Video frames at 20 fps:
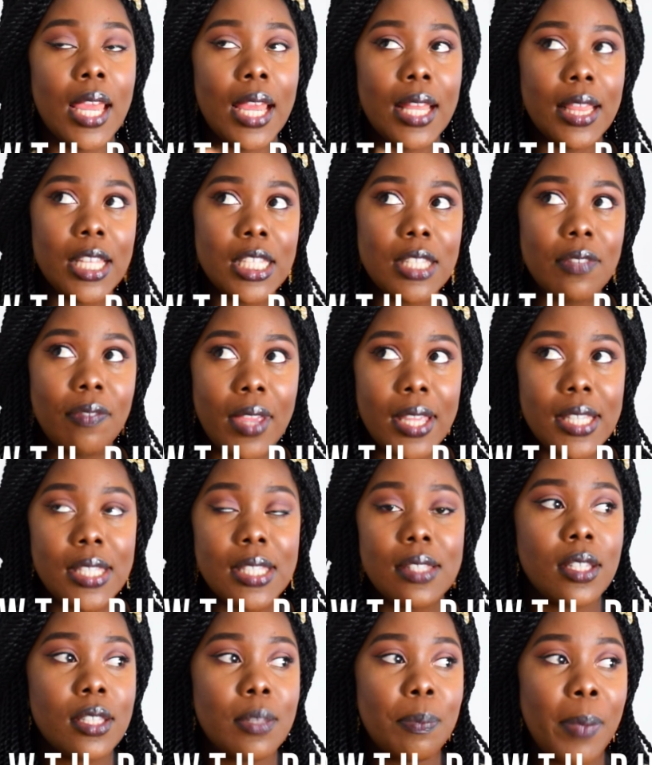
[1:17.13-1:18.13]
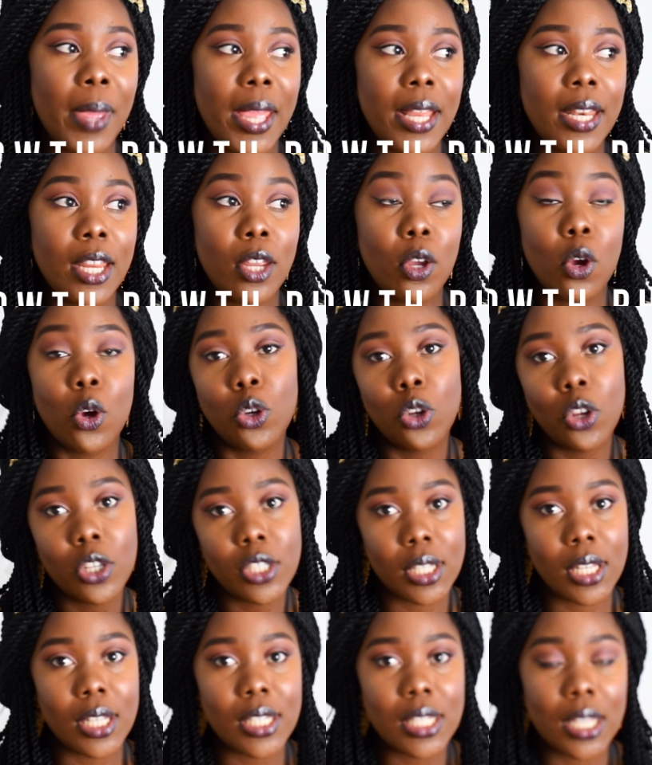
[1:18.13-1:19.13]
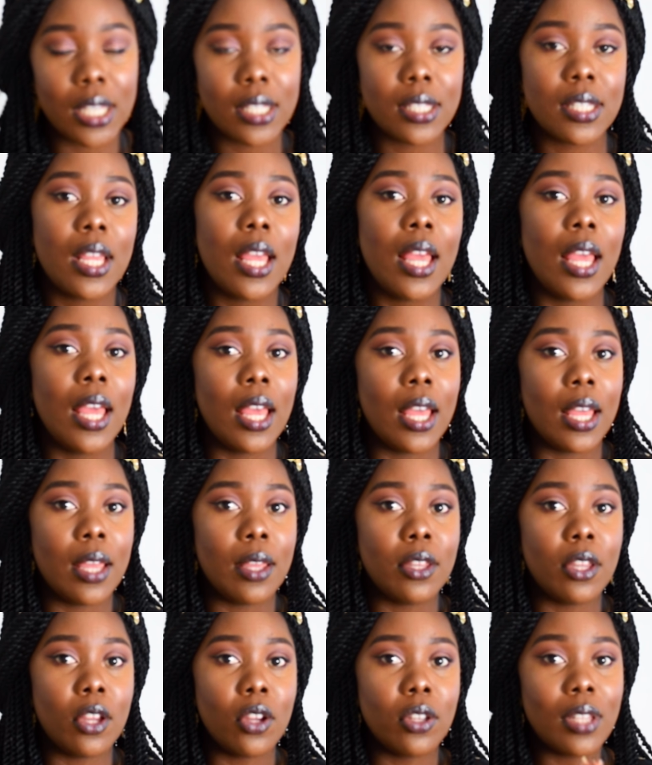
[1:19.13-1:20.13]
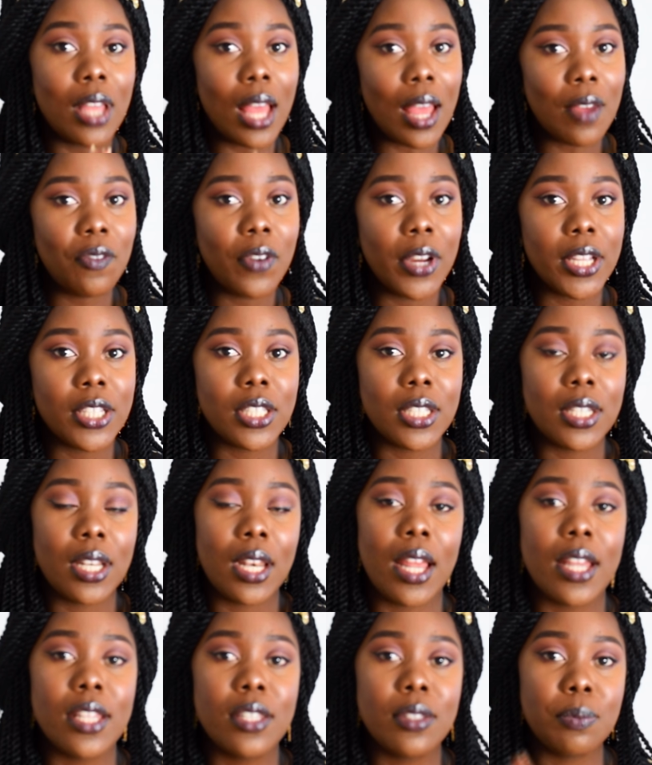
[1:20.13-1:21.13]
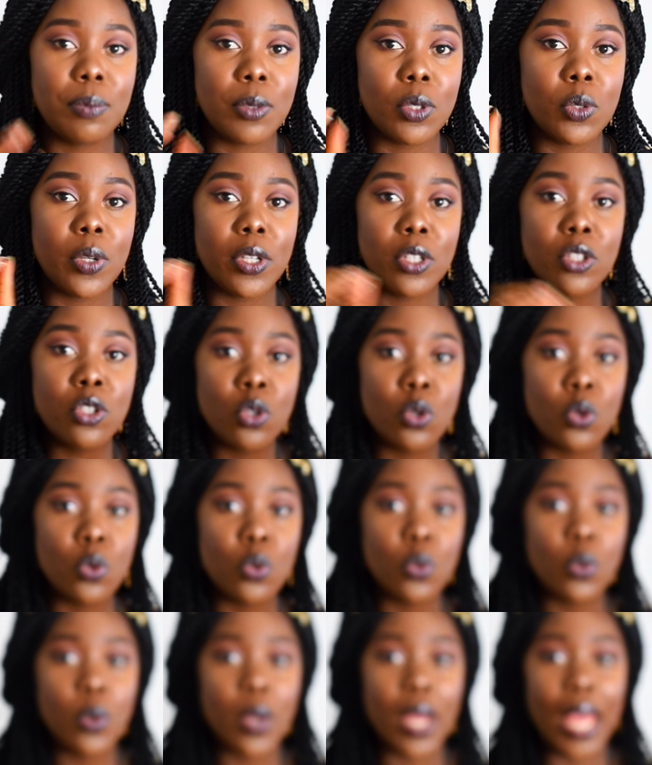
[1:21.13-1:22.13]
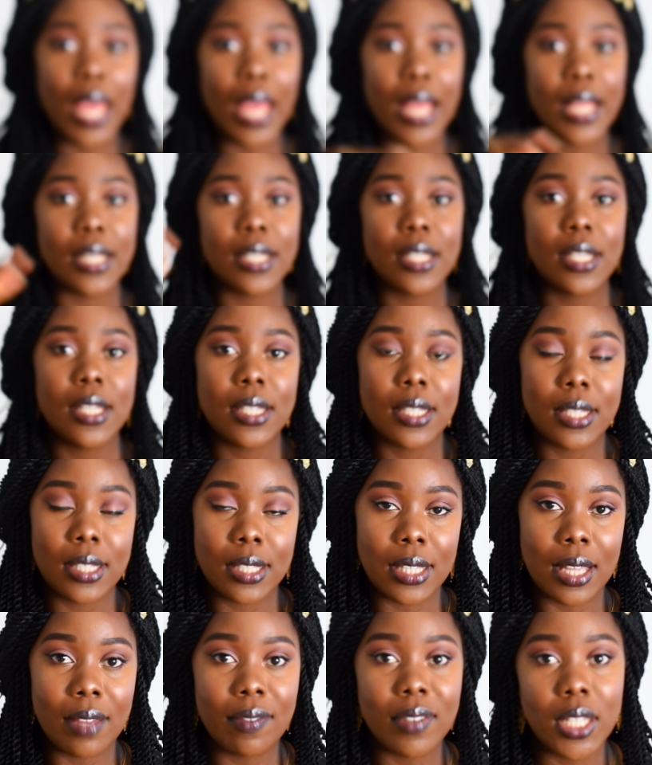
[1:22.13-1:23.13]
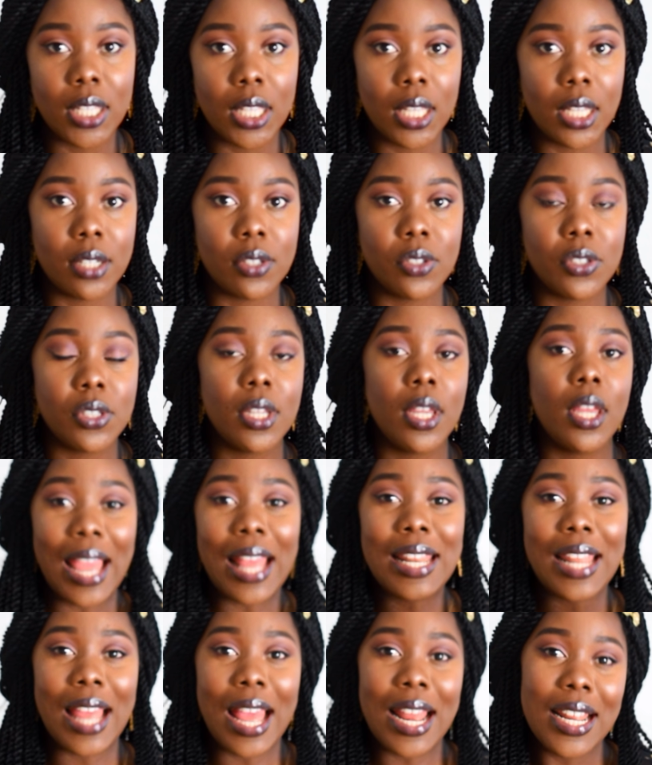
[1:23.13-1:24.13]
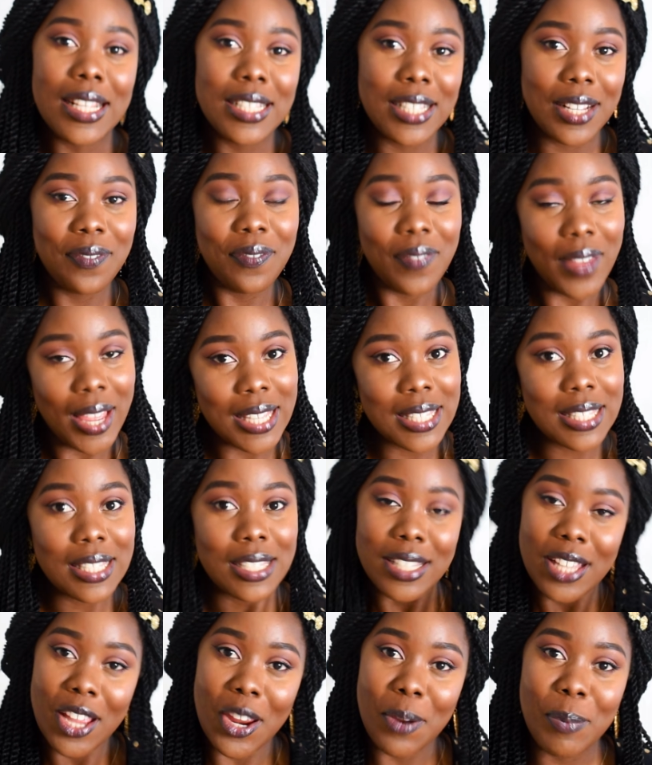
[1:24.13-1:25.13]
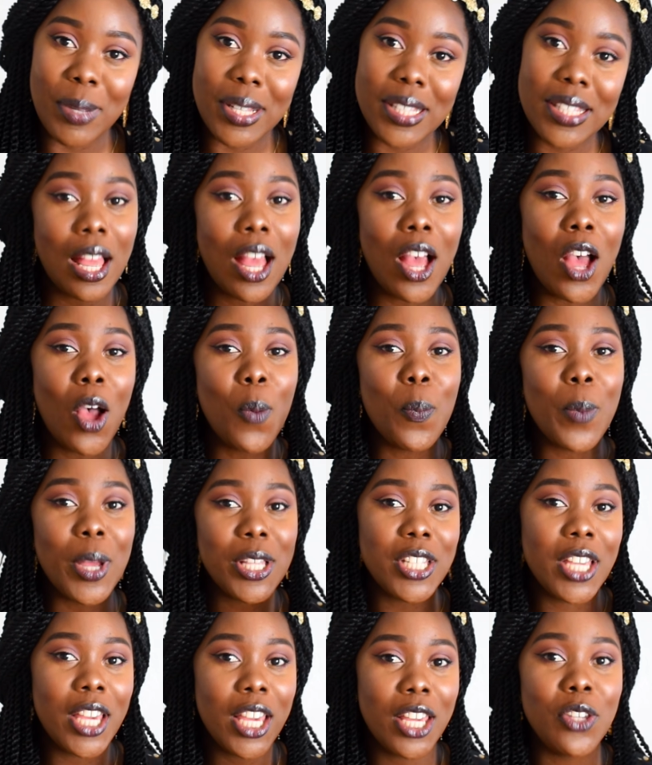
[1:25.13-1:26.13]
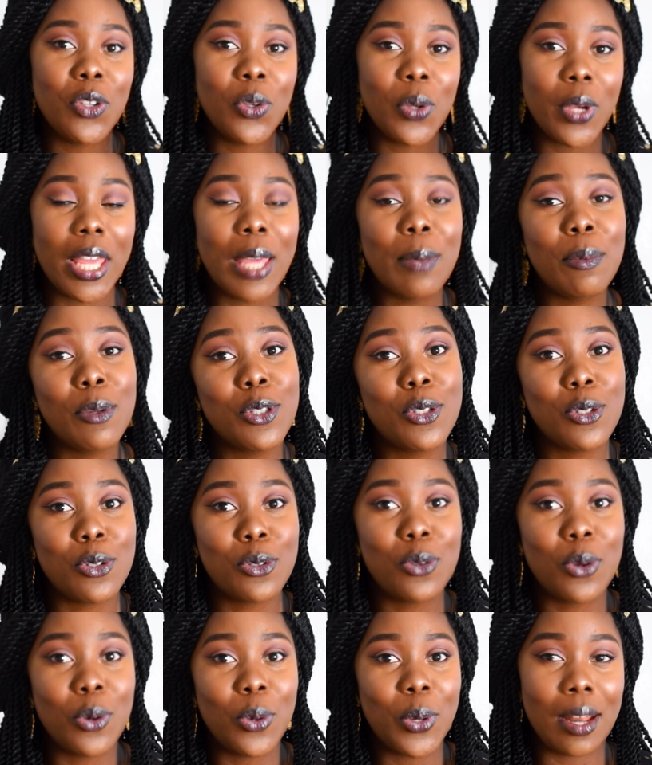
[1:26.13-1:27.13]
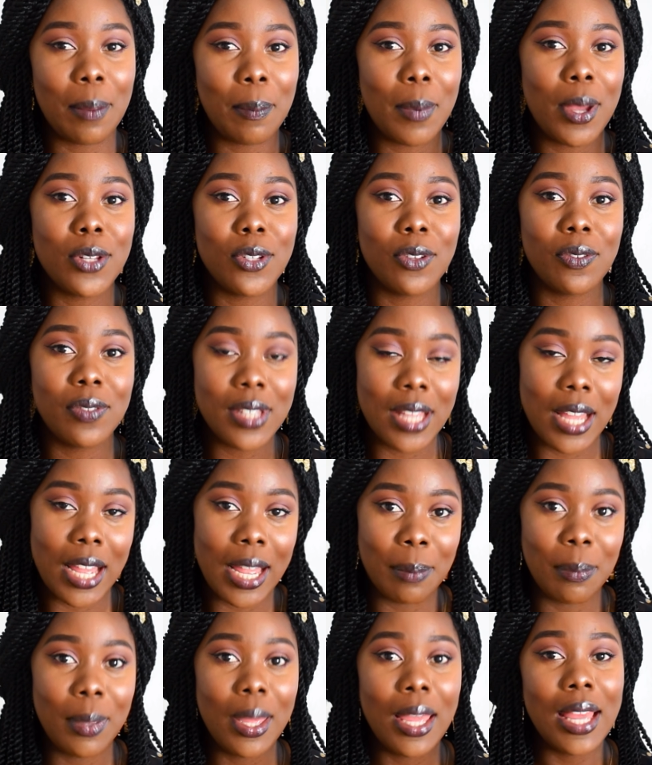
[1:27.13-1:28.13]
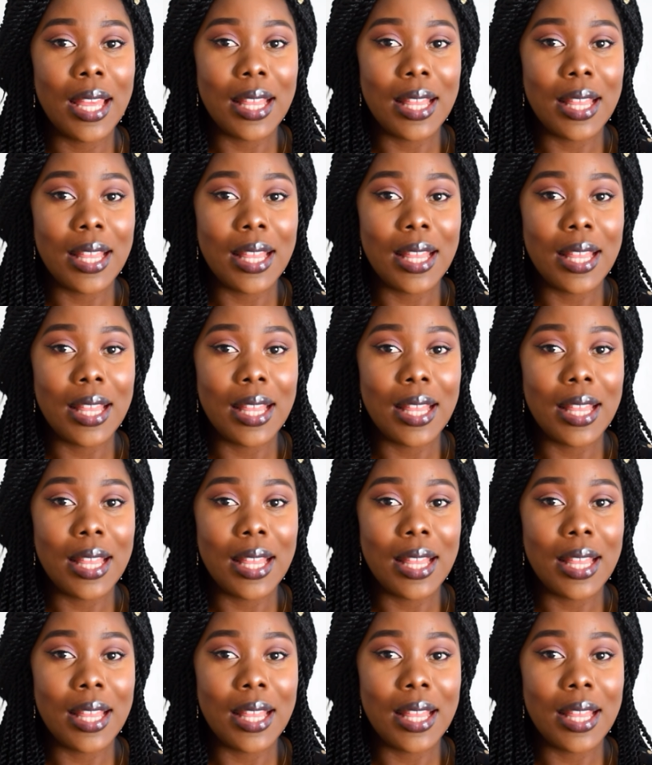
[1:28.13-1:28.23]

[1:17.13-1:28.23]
And this phase, depending on your genetics, on the average, it lasts between 2 and 7 years. The anagen phase determines how much hair you are able to grow in an amount of time.